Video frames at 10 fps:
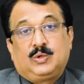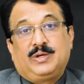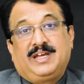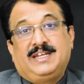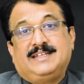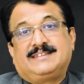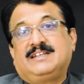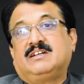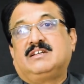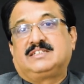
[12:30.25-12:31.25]
to any
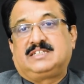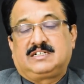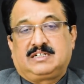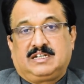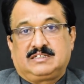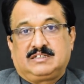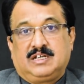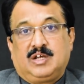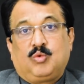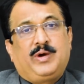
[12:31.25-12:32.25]
single asset class.
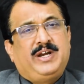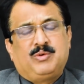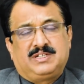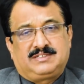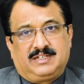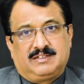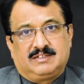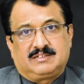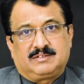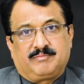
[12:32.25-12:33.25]
Why do I say
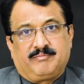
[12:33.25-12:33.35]
this?